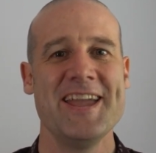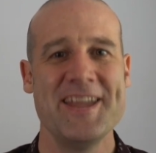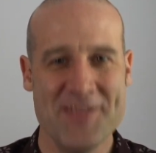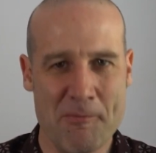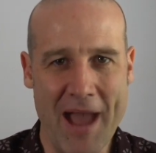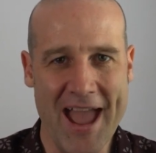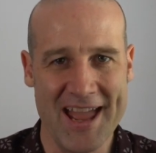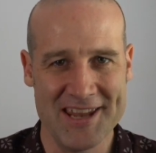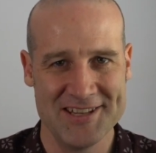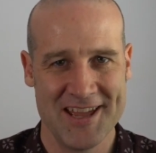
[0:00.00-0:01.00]
in the
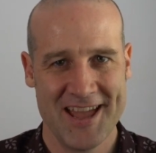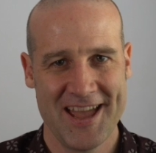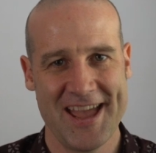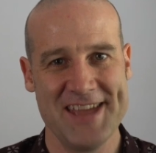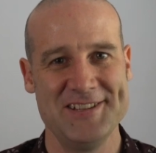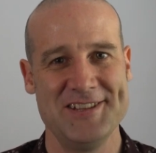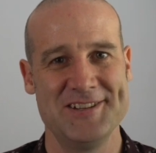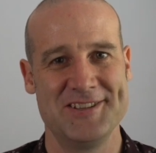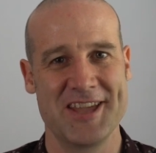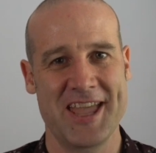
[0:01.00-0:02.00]
band, as
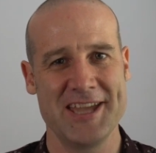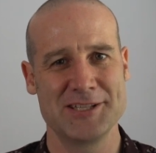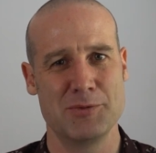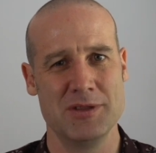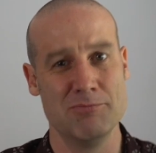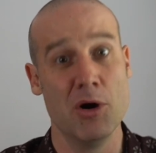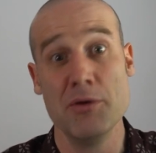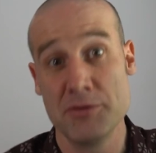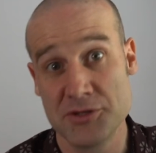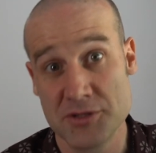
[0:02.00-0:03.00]
is the case with
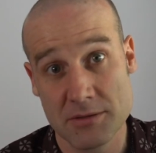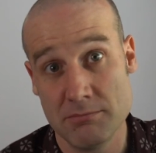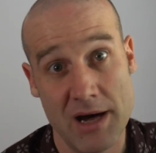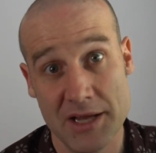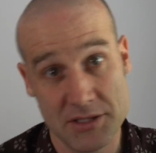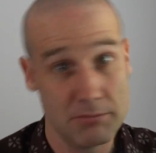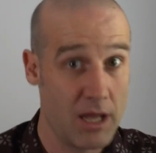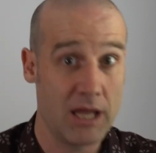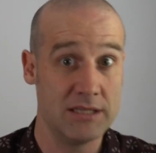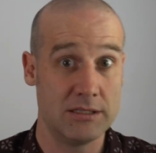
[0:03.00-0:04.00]
most marching
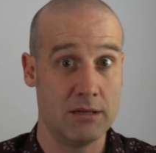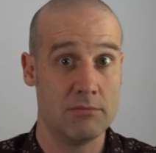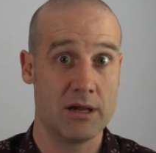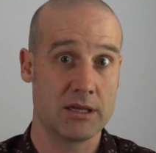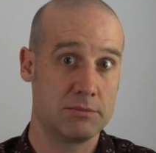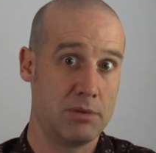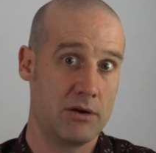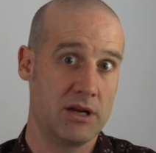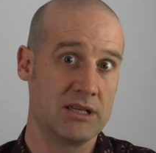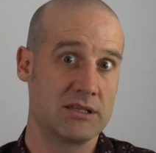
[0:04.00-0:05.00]
bands in my
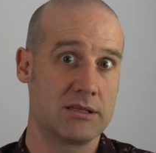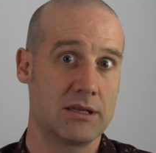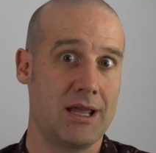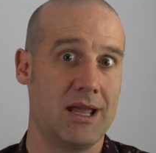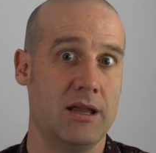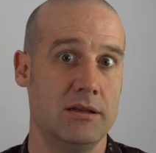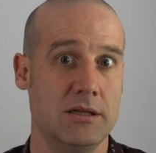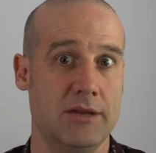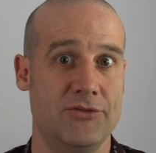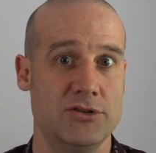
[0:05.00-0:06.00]
experience. And
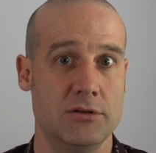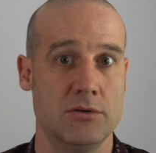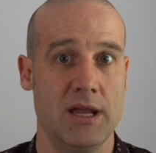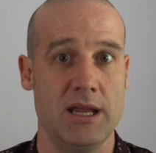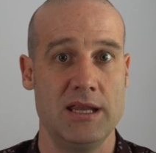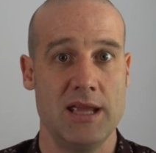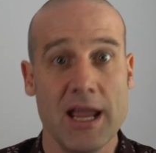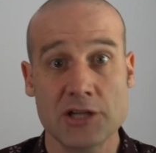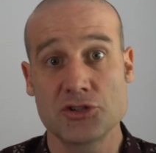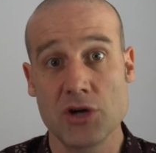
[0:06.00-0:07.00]
if you do any
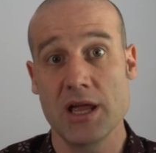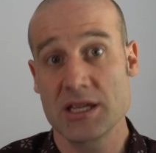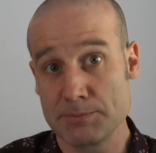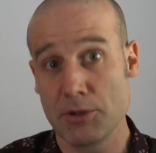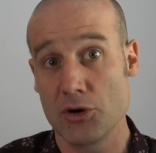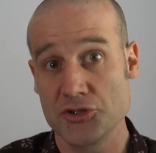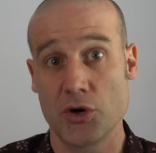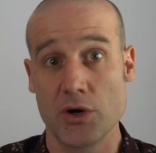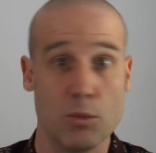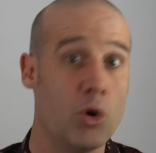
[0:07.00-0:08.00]
extra
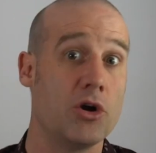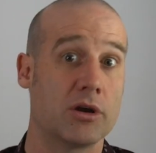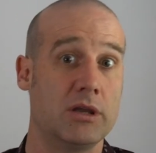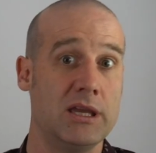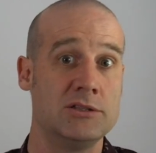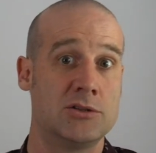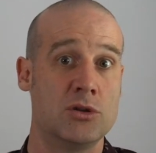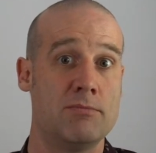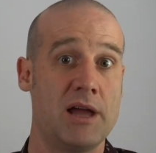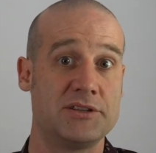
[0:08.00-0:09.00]
exploratory work into
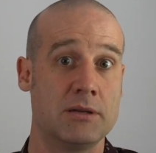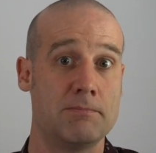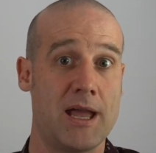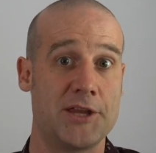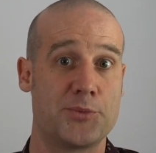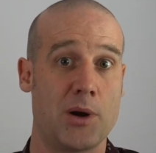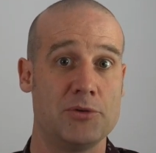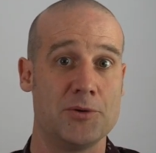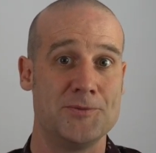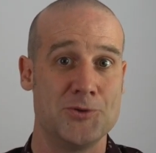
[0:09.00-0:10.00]
the marching band
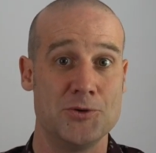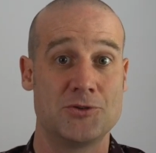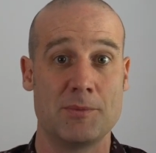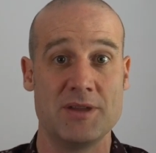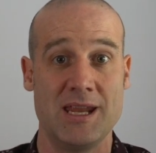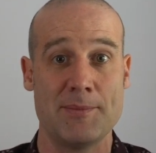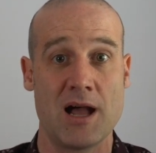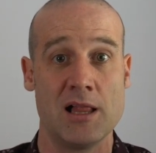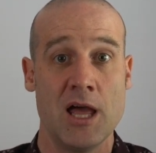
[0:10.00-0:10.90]
problem, do drop me an email